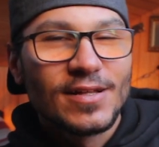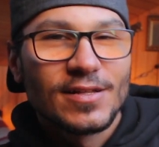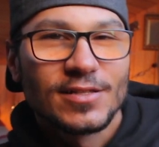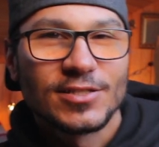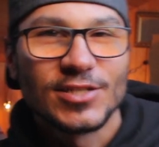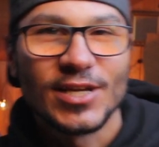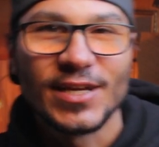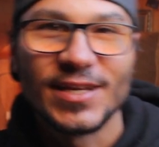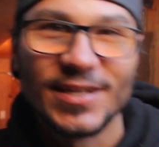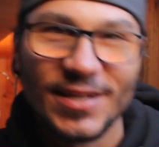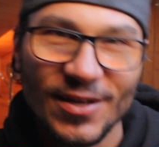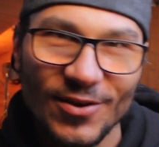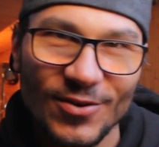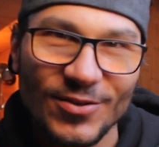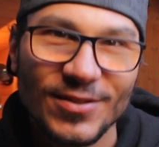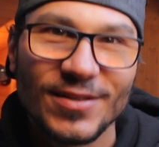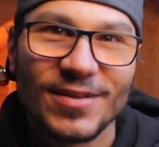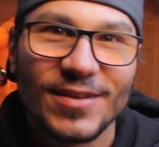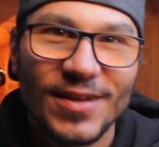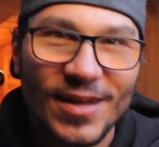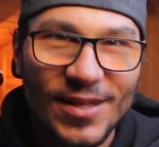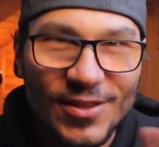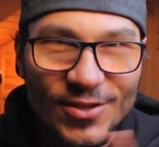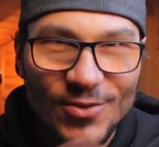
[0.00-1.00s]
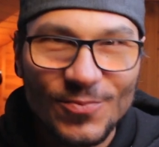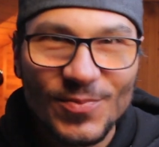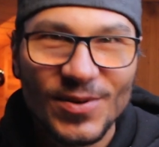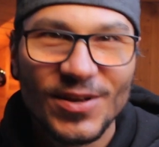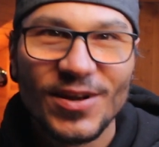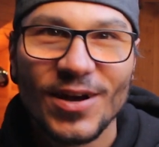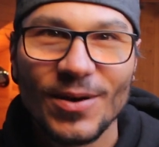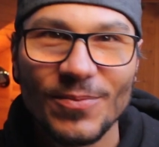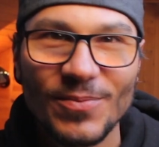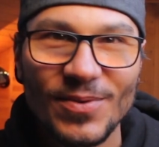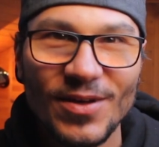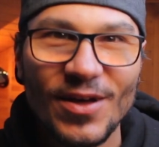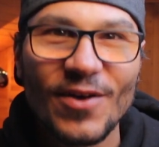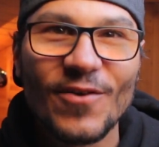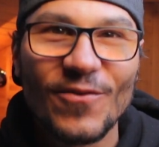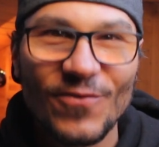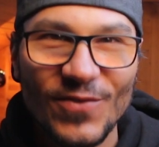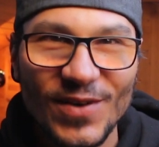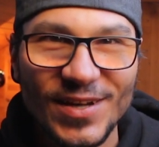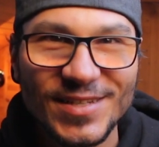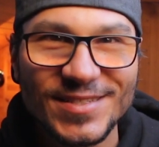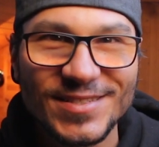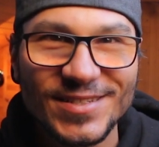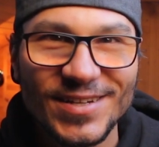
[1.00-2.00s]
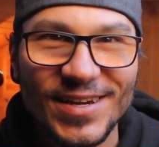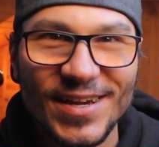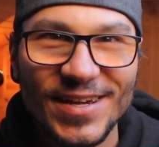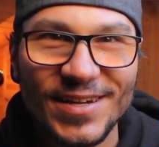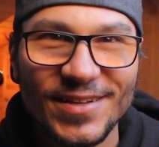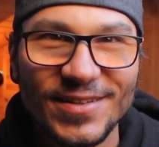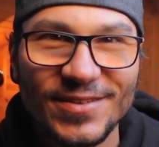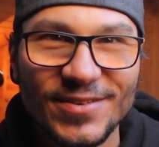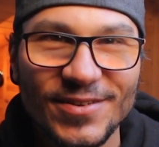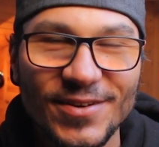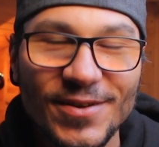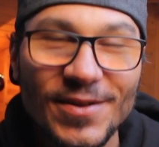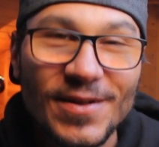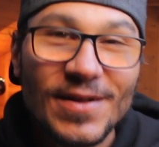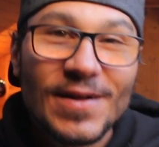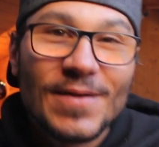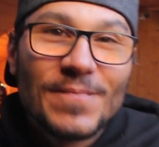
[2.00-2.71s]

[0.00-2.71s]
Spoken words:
Check it out and you become a faster editor.